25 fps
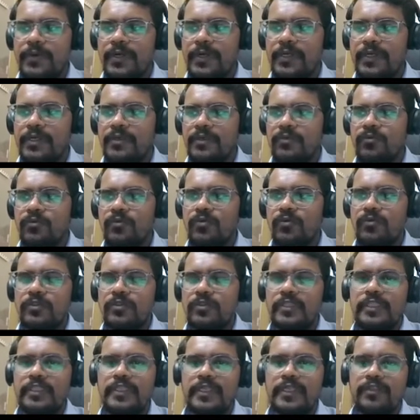Okay, so
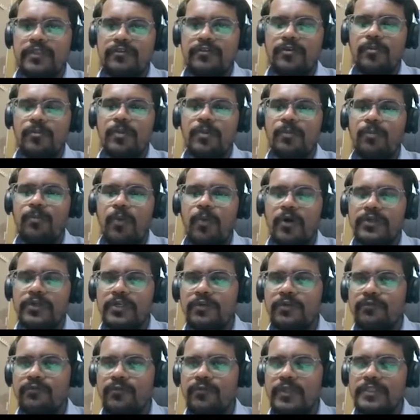there is some
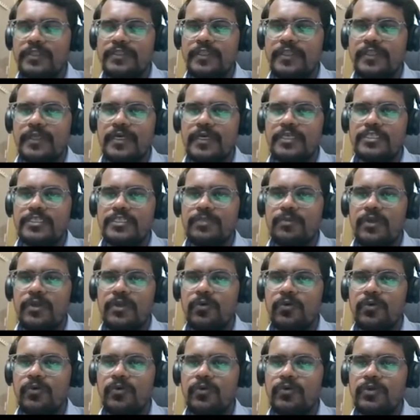important fields on the customer
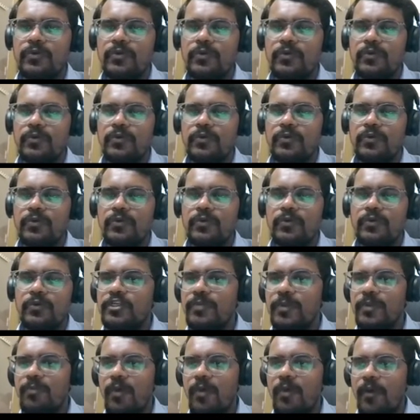account which has need to
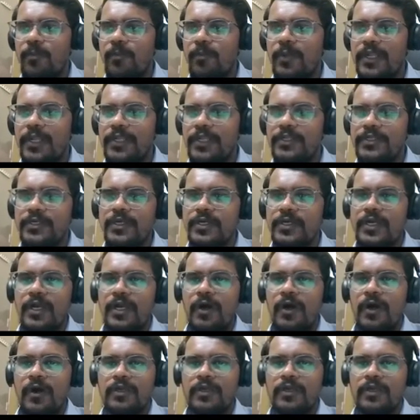be populated,
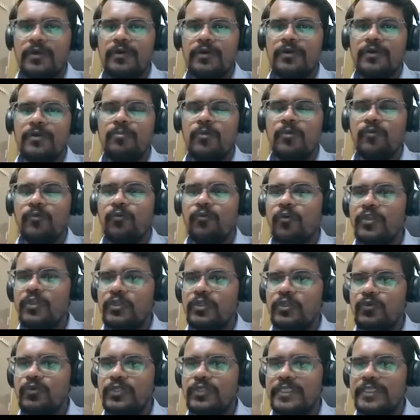okay, before
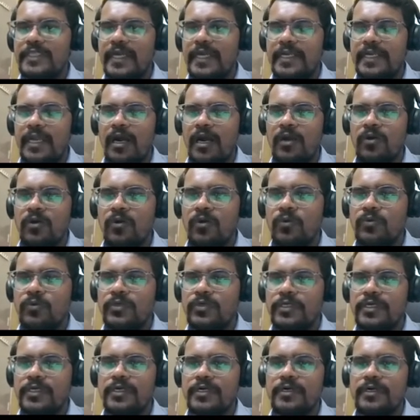using that
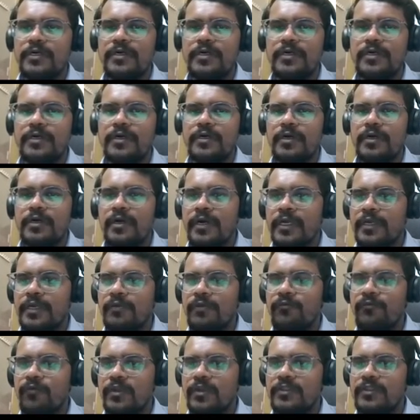account, okay,
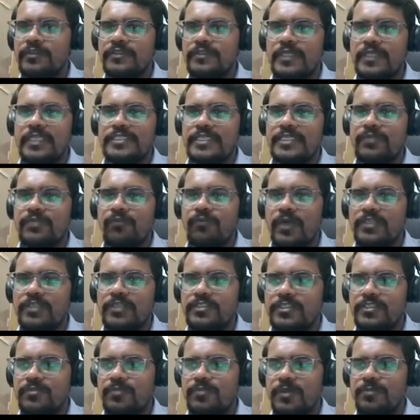for the sales
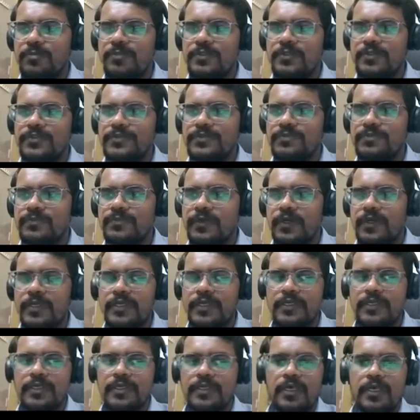invoices purpose.
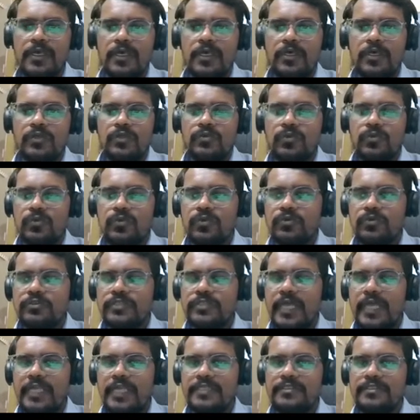Okay, so
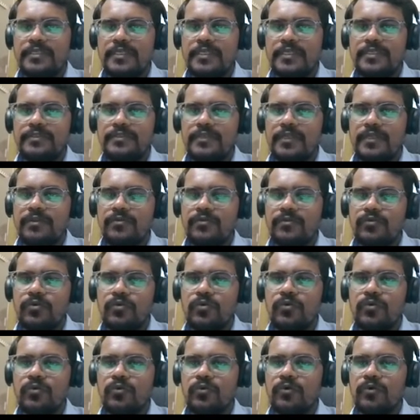that is the reason.
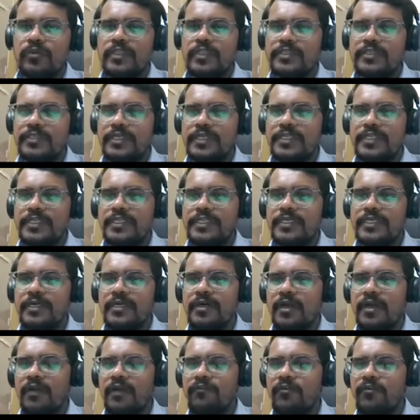So the
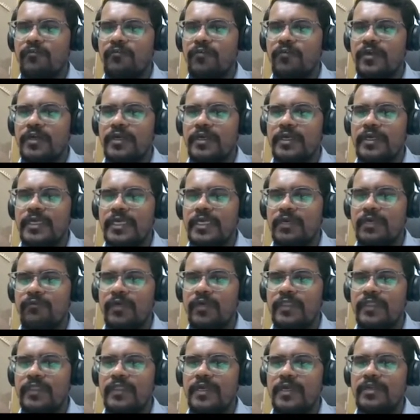Certinia FFA
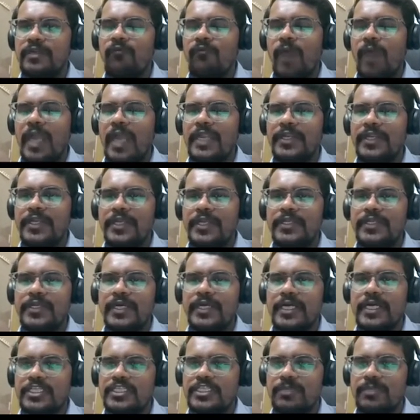given that validate
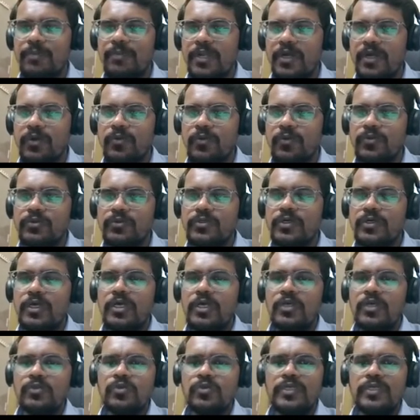customer account.
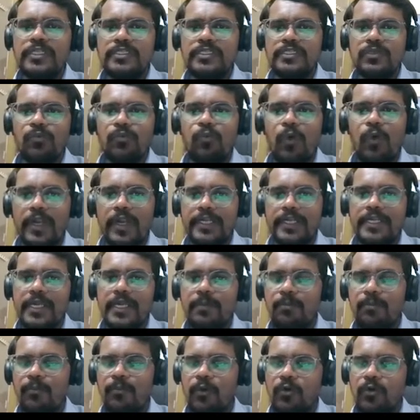So it is a
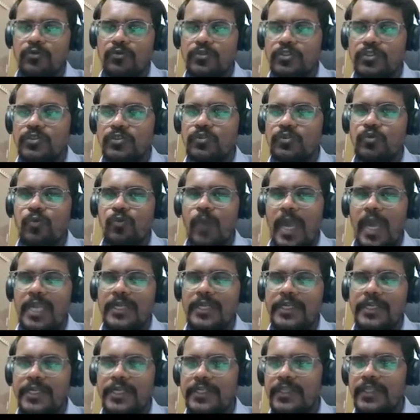one-time process to
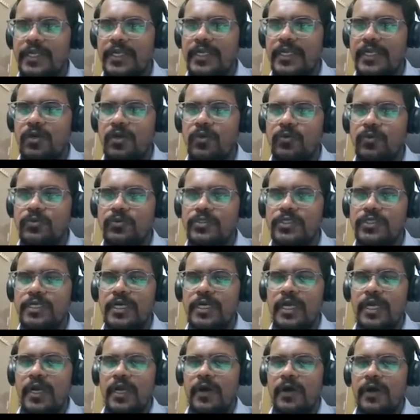validate that account,
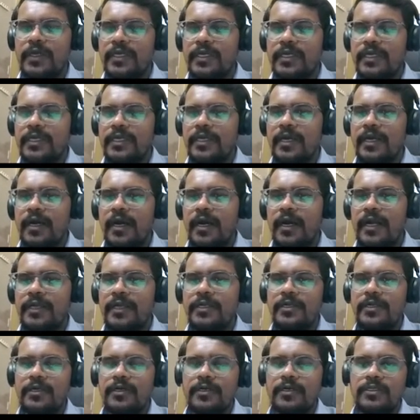okay,
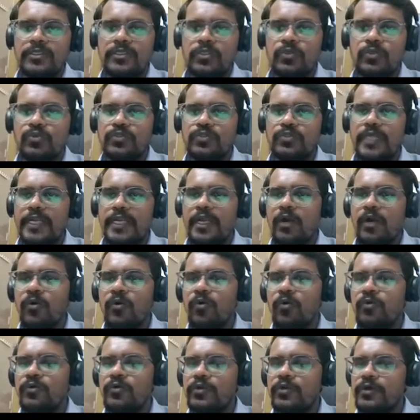and use that
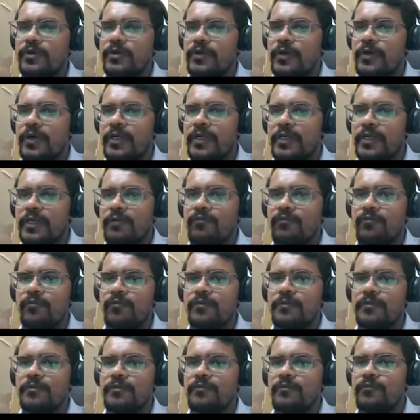account, okay,
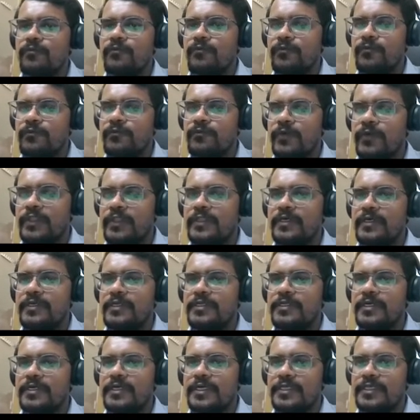for
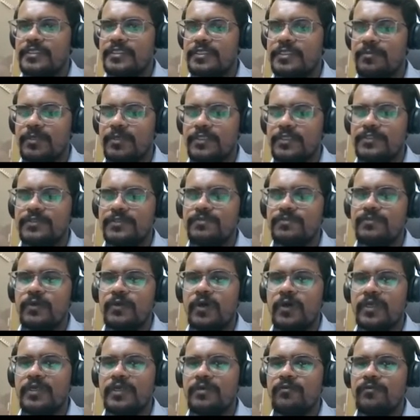that customers,
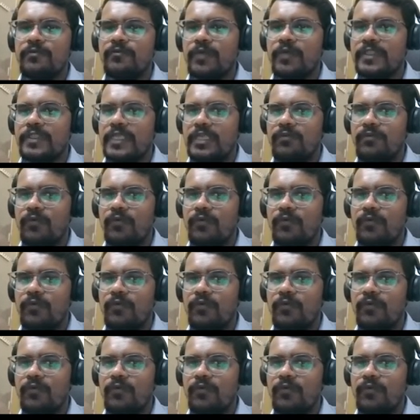okay, for the